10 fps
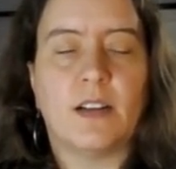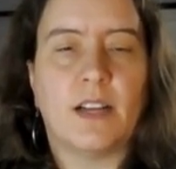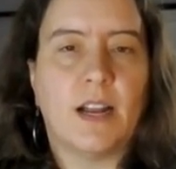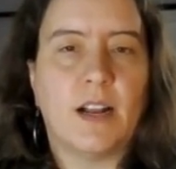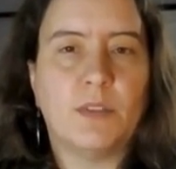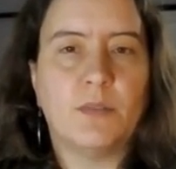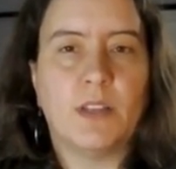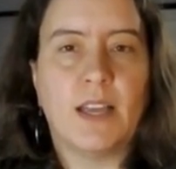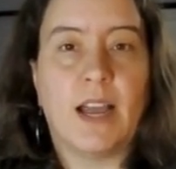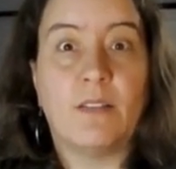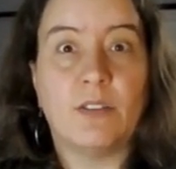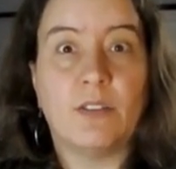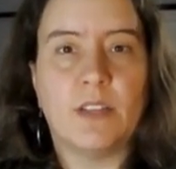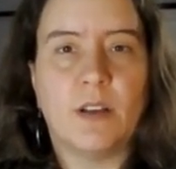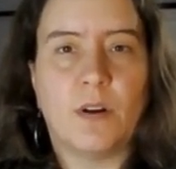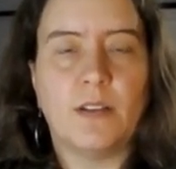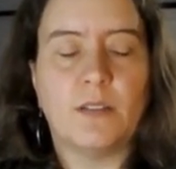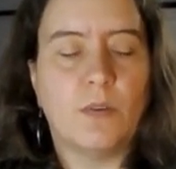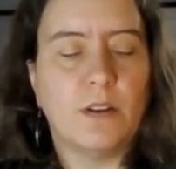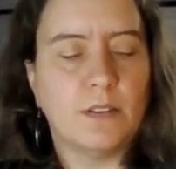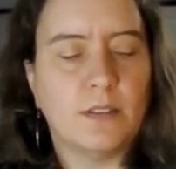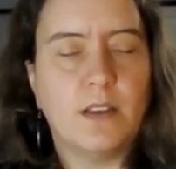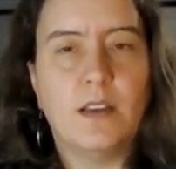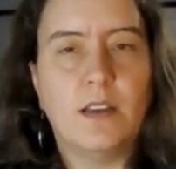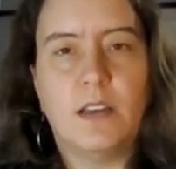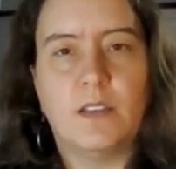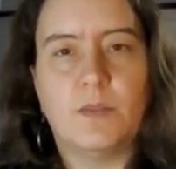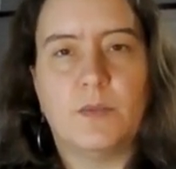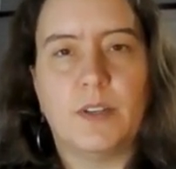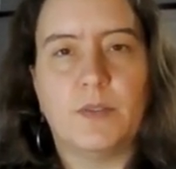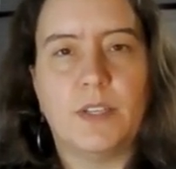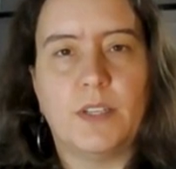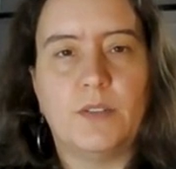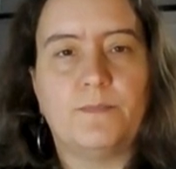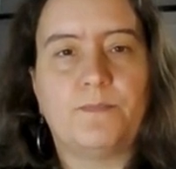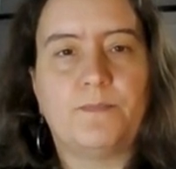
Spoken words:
get up to what the average sale price was in 2022.